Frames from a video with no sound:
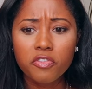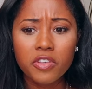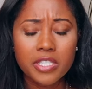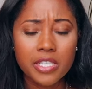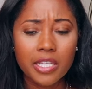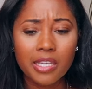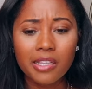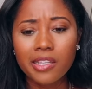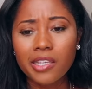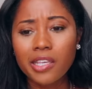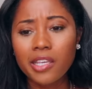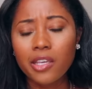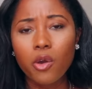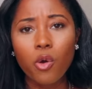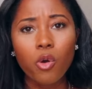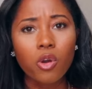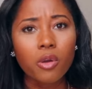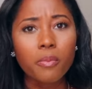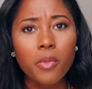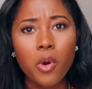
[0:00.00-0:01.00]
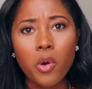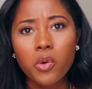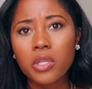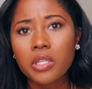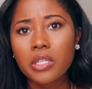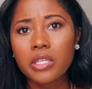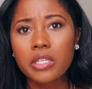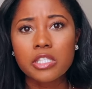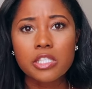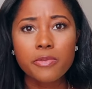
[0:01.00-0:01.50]
physically,
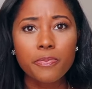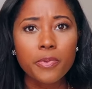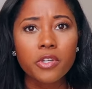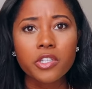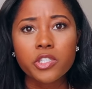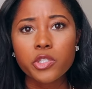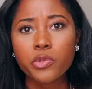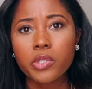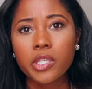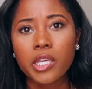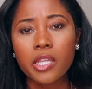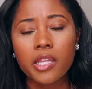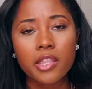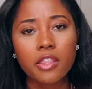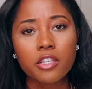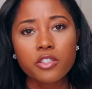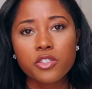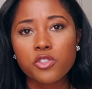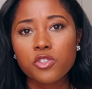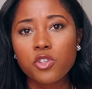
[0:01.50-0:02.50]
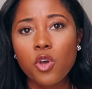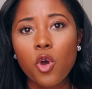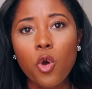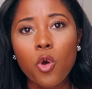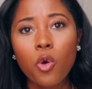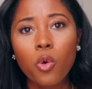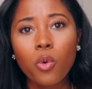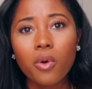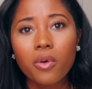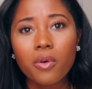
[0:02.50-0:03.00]
hormonally, spiritually. Like there's
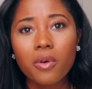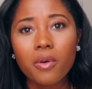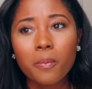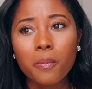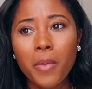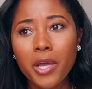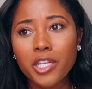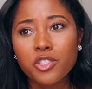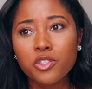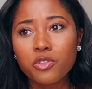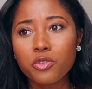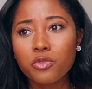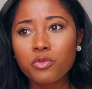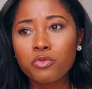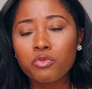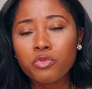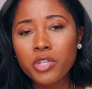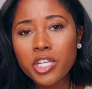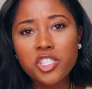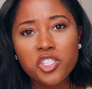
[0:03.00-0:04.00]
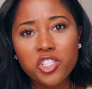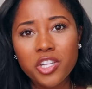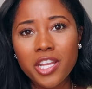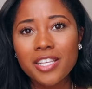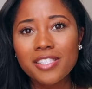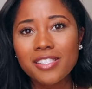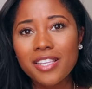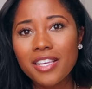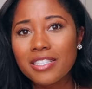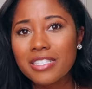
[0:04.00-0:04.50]
so much
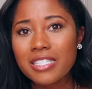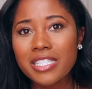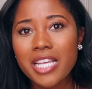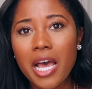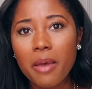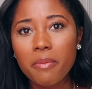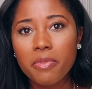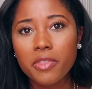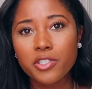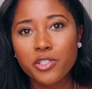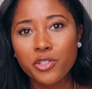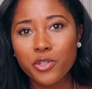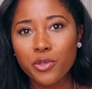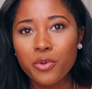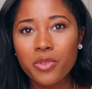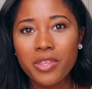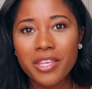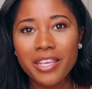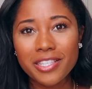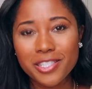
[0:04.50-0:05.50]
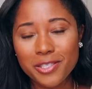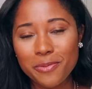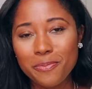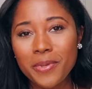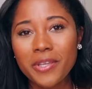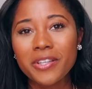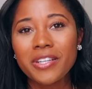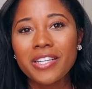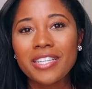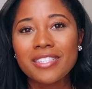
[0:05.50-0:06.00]
richness and depth to the
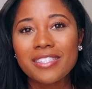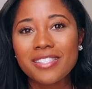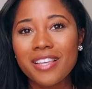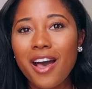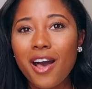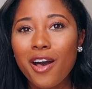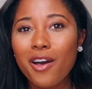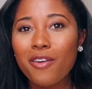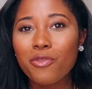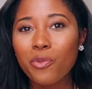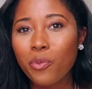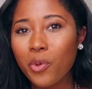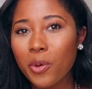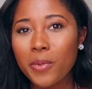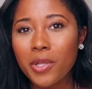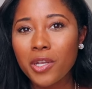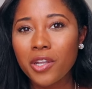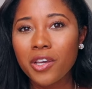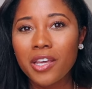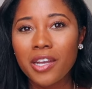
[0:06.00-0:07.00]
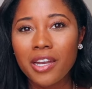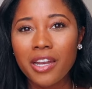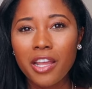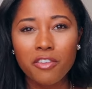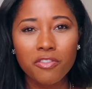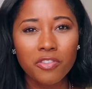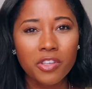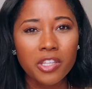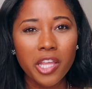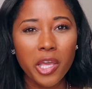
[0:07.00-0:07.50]
experience of womanhood, and
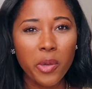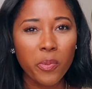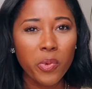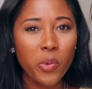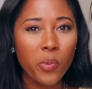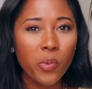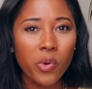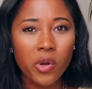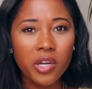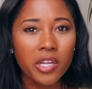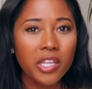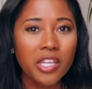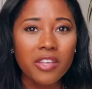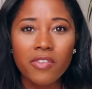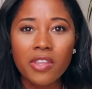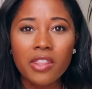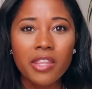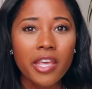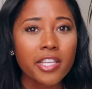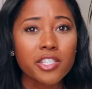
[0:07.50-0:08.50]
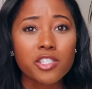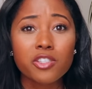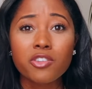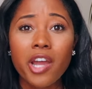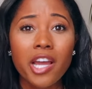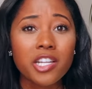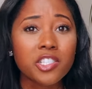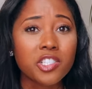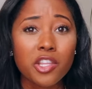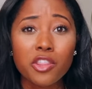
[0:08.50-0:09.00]
I feel like we weren't even like
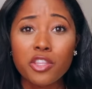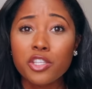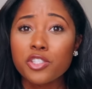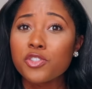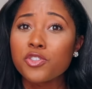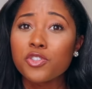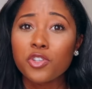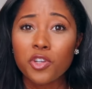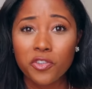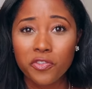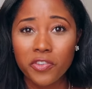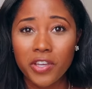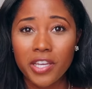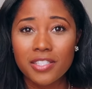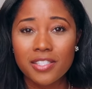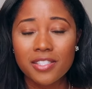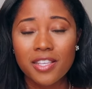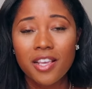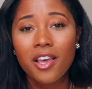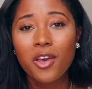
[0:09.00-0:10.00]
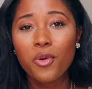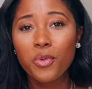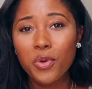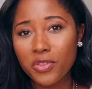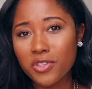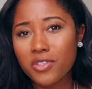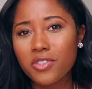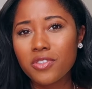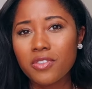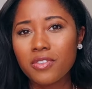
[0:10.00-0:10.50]
scratching the surface
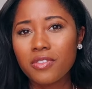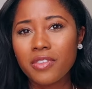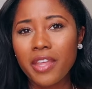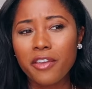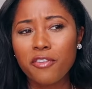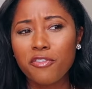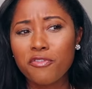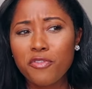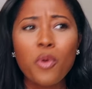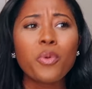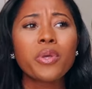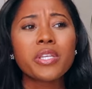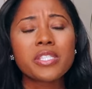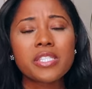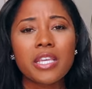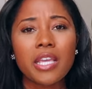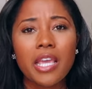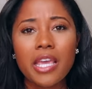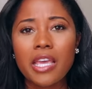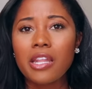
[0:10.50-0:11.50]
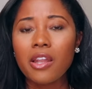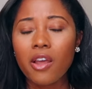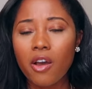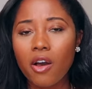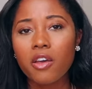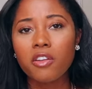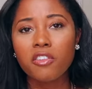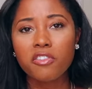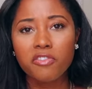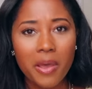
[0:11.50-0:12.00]
with like focusing in
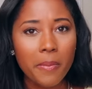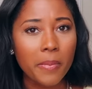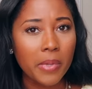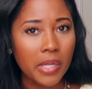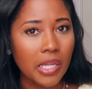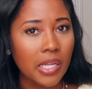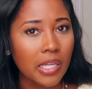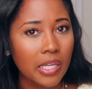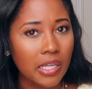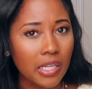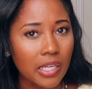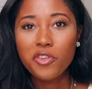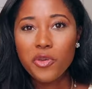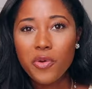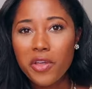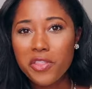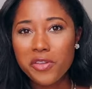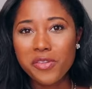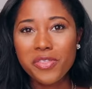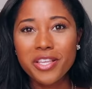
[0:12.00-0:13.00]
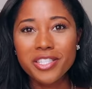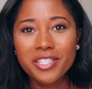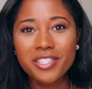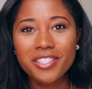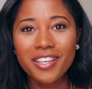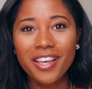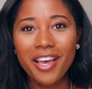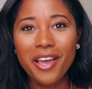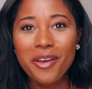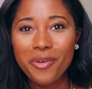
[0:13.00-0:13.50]
on femininity. A few other things
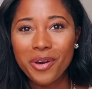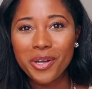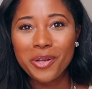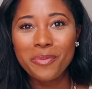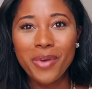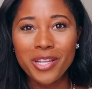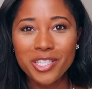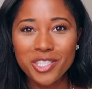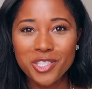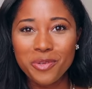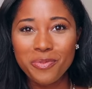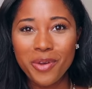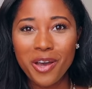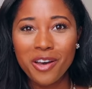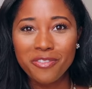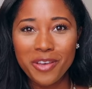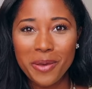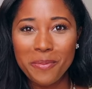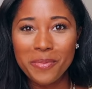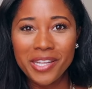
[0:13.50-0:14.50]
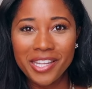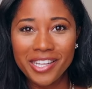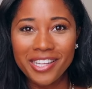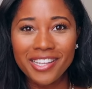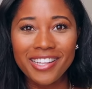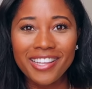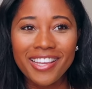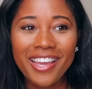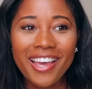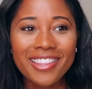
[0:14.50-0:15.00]
I want to mention about
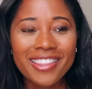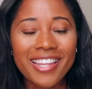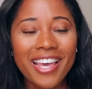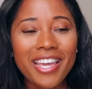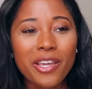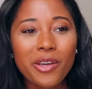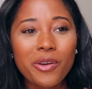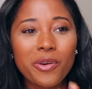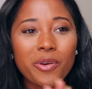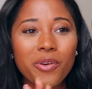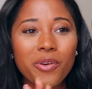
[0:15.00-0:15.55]
femininity and like